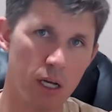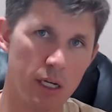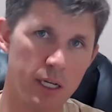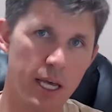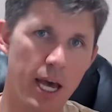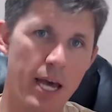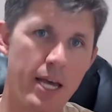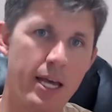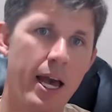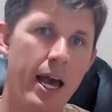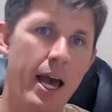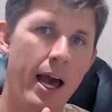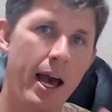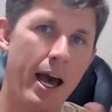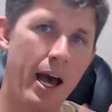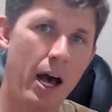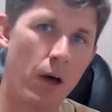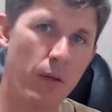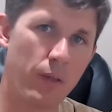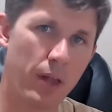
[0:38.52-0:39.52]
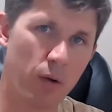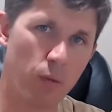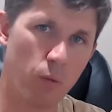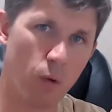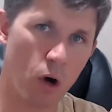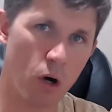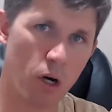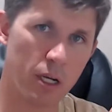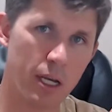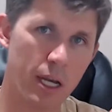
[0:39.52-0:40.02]
okay, how they
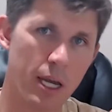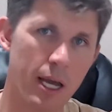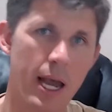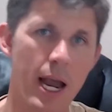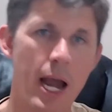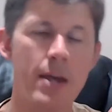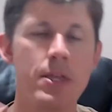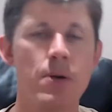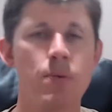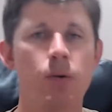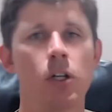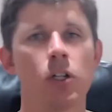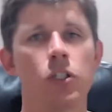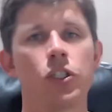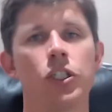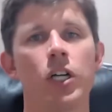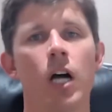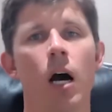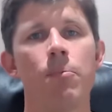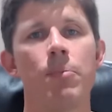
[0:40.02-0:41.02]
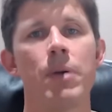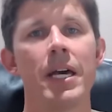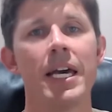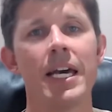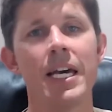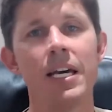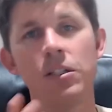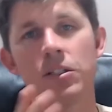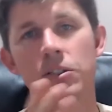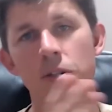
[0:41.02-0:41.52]
work, and then we're going to jump
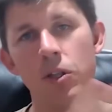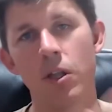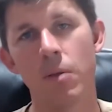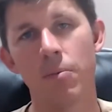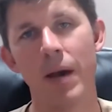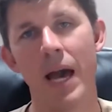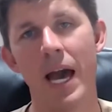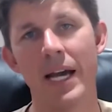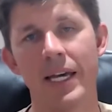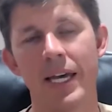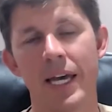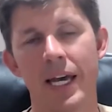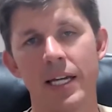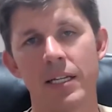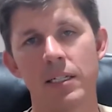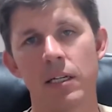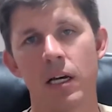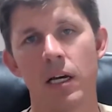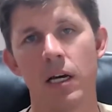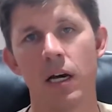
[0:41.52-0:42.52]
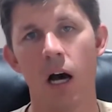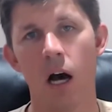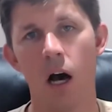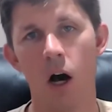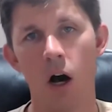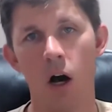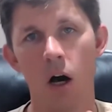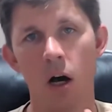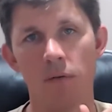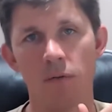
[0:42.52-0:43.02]
into the back end
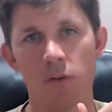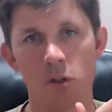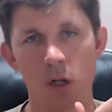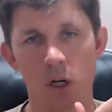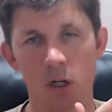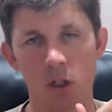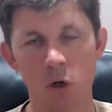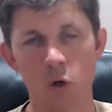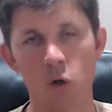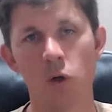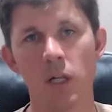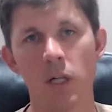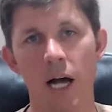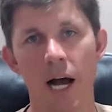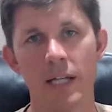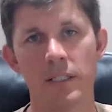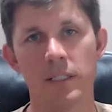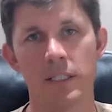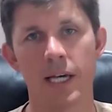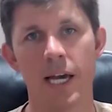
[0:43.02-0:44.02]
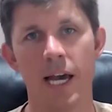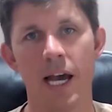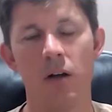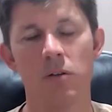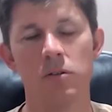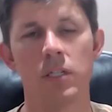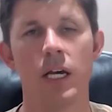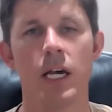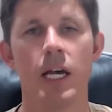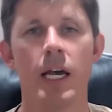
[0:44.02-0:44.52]
of a Google Ads
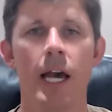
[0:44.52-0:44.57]
account